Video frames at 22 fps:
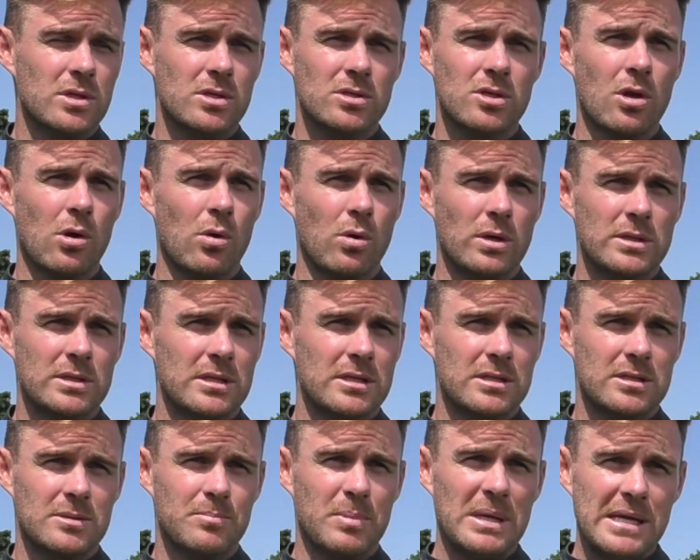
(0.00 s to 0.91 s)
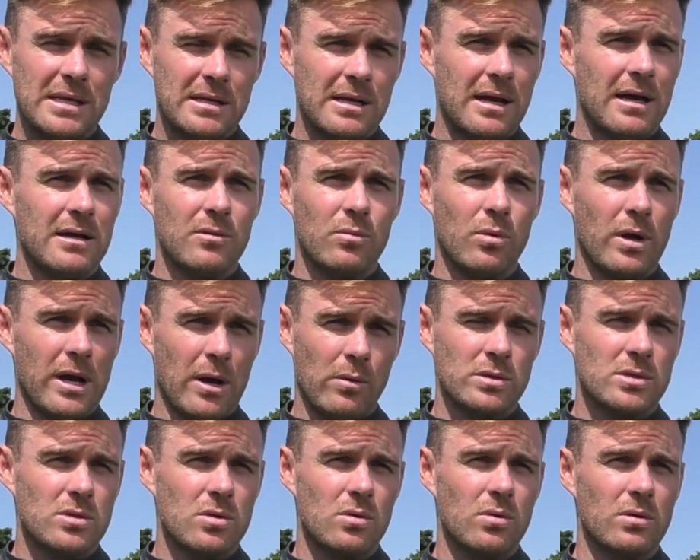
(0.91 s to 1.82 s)
as low as it's been uh, when I
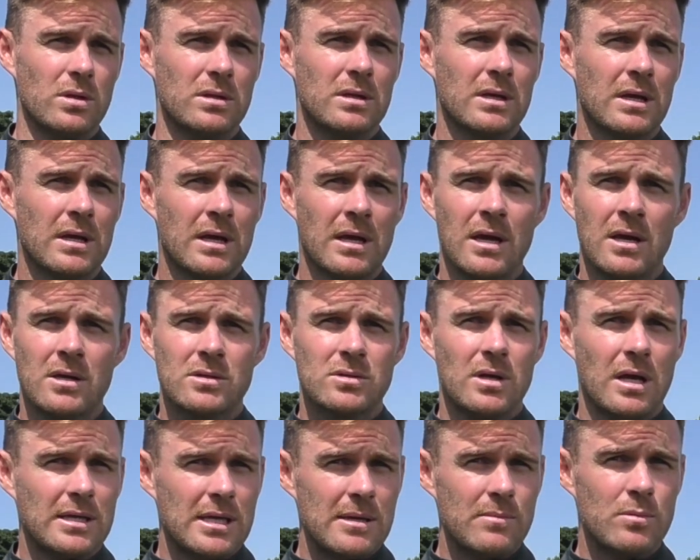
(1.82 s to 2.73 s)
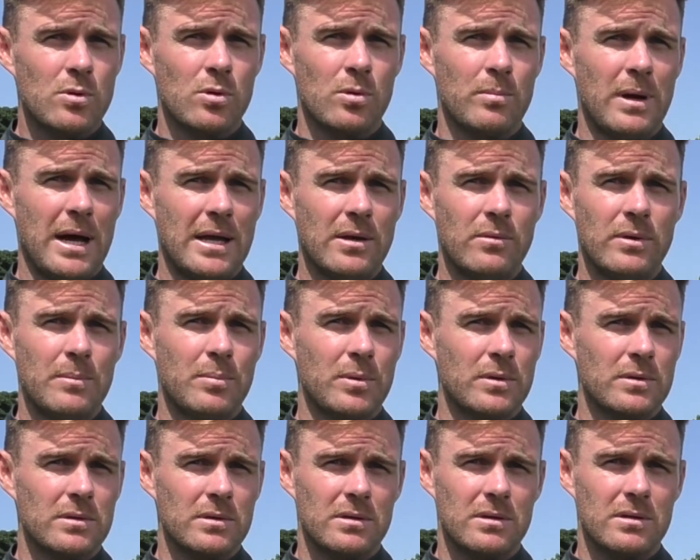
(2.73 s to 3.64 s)
was told. So I'll keep going back to it.
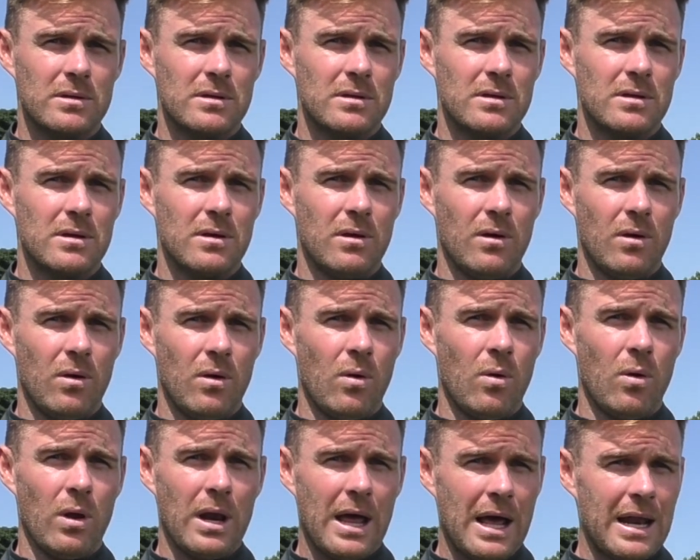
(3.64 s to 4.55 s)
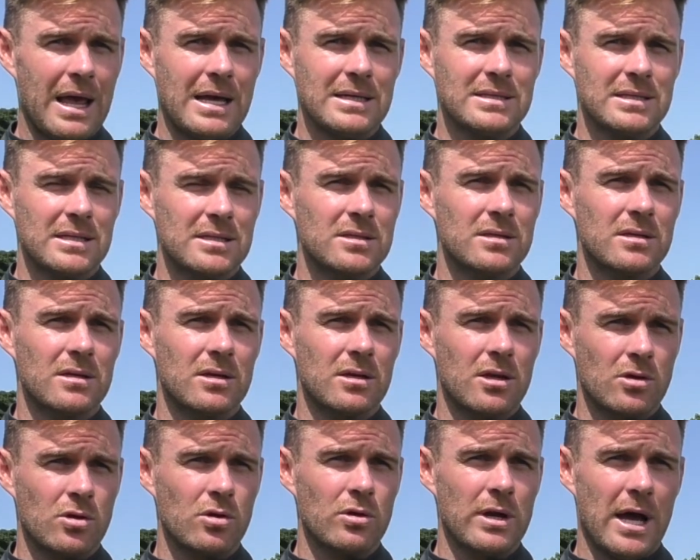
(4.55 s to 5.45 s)
But all I'll ask is
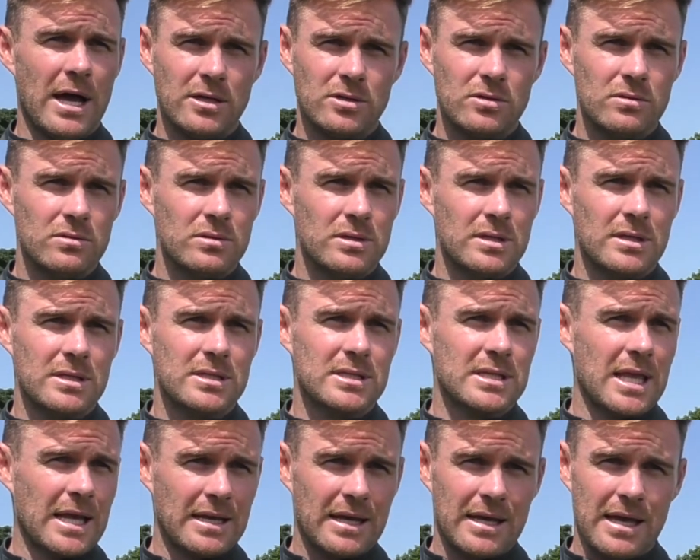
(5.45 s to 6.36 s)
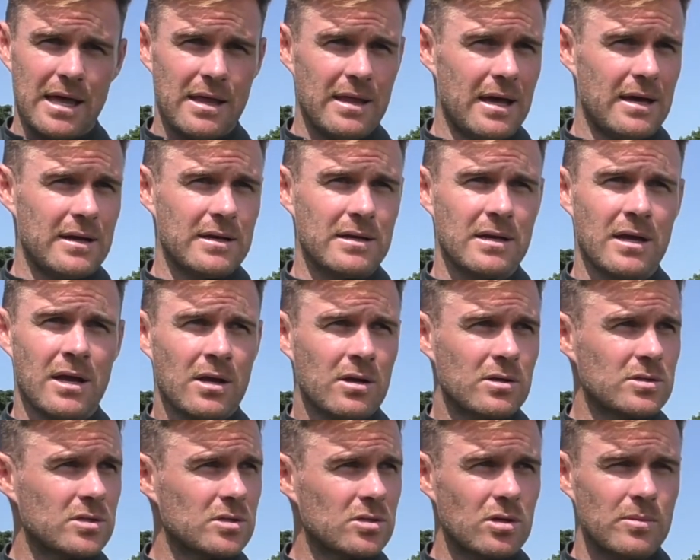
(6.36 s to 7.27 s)
a good attitude and to stick together.
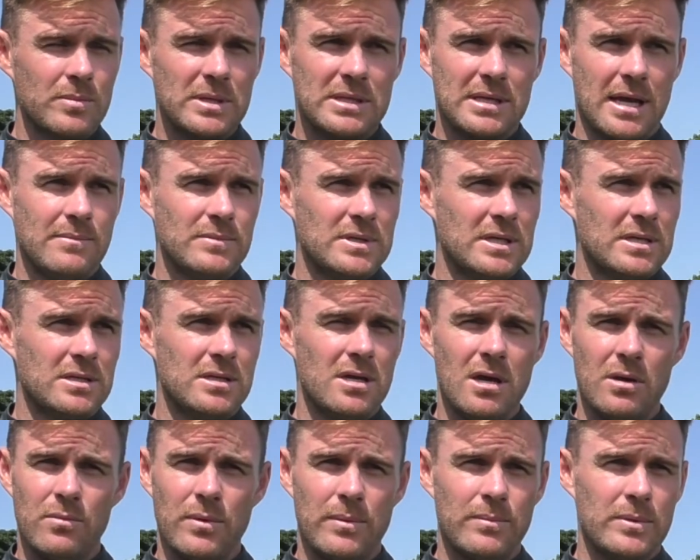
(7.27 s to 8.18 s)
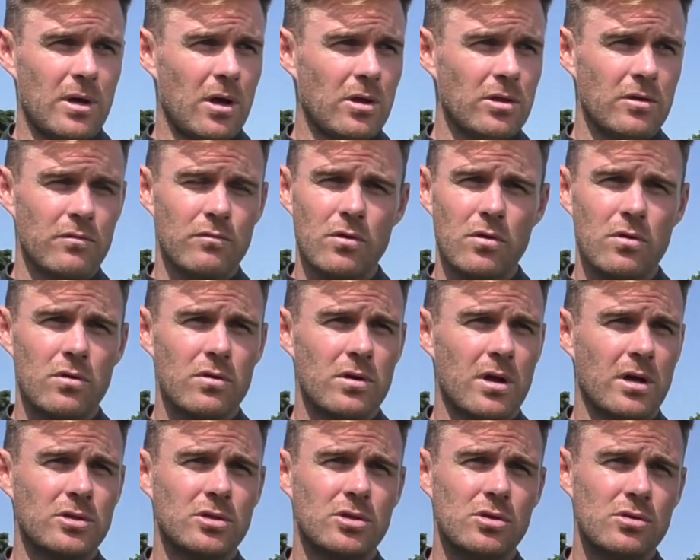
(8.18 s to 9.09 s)
There's going to be times this year when we're on the road
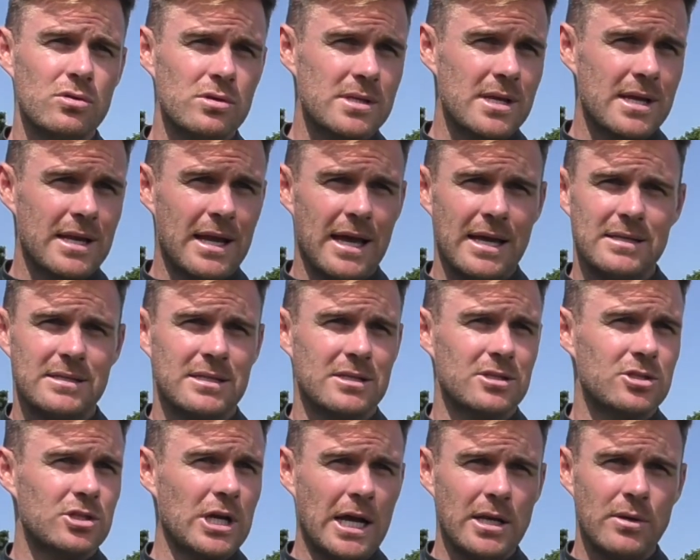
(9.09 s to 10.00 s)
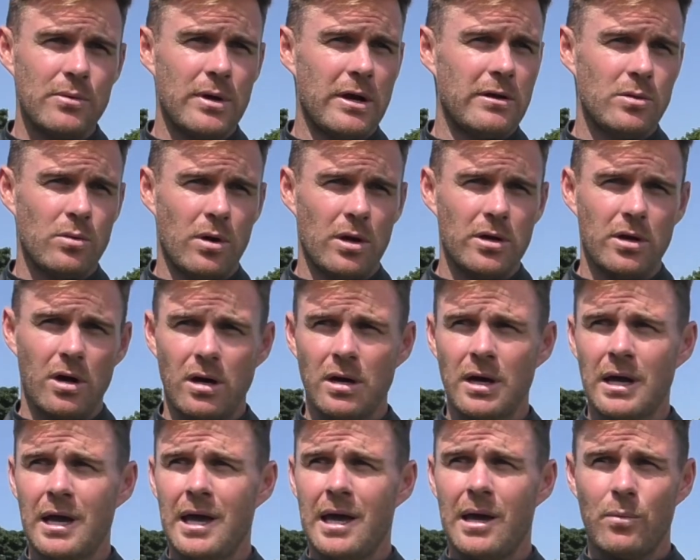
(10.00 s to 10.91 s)
on Tuesday nights in January, whatnot,
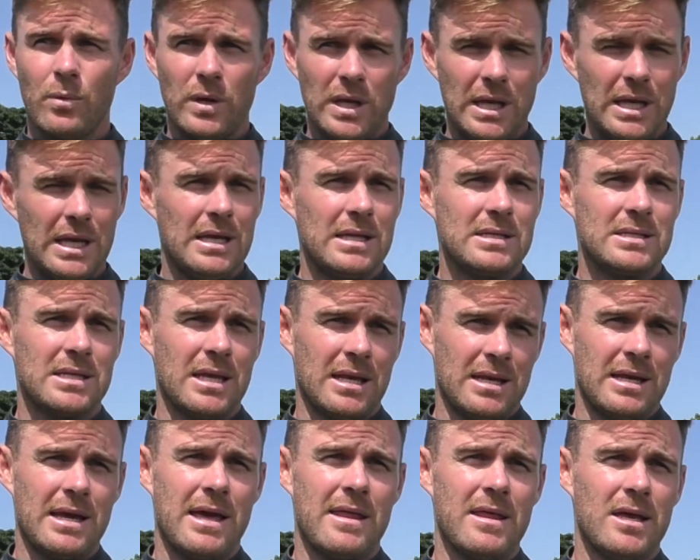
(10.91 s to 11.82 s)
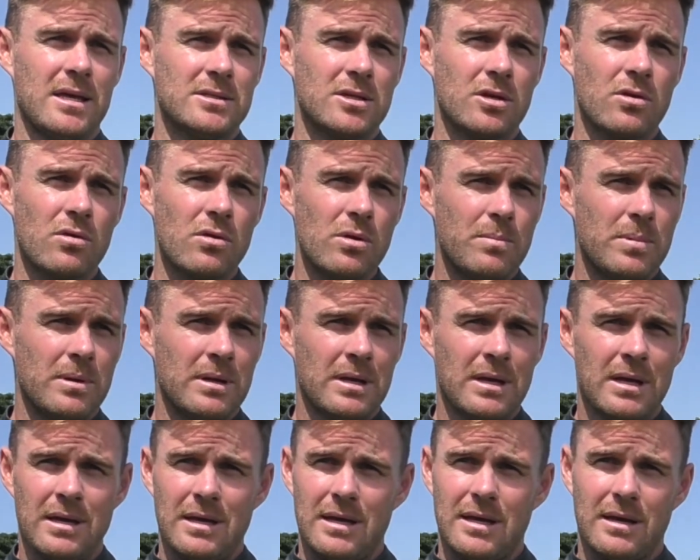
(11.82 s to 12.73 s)
and we need to stick together as a group.
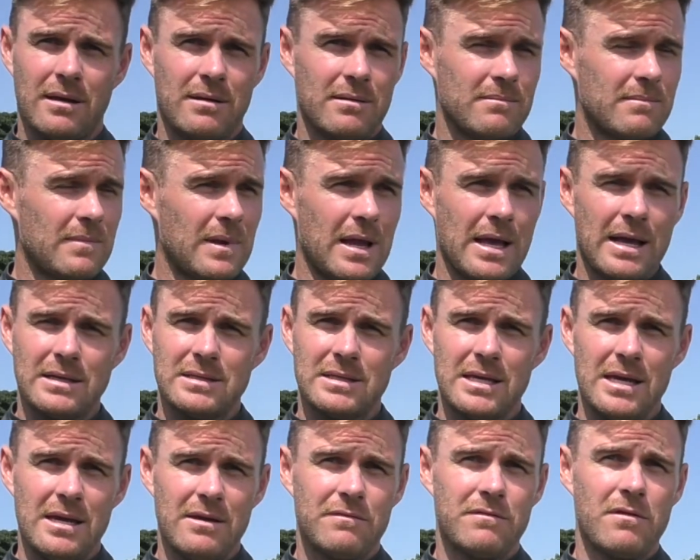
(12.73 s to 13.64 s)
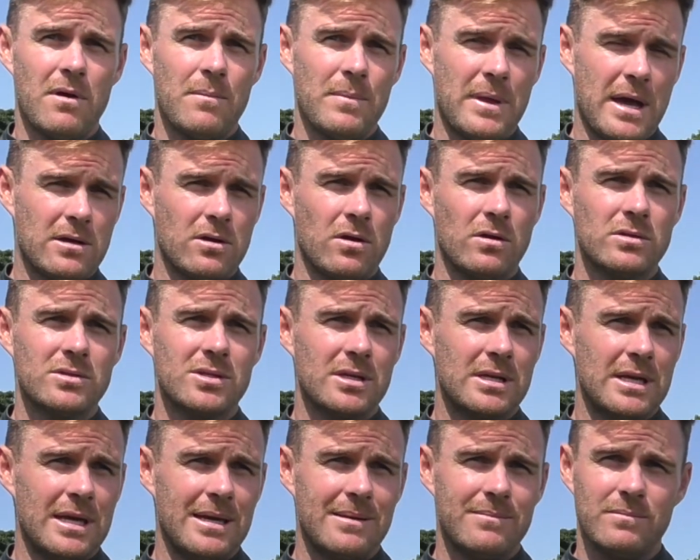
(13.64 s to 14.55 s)
And like I say, from that
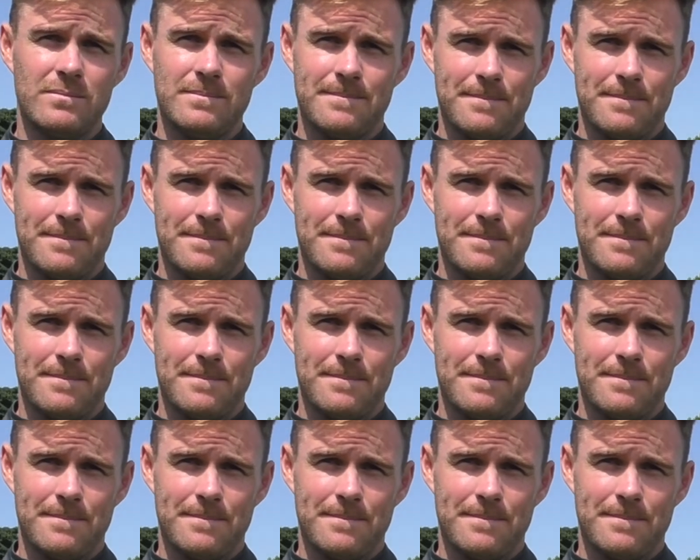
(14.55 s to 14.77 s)
concert game,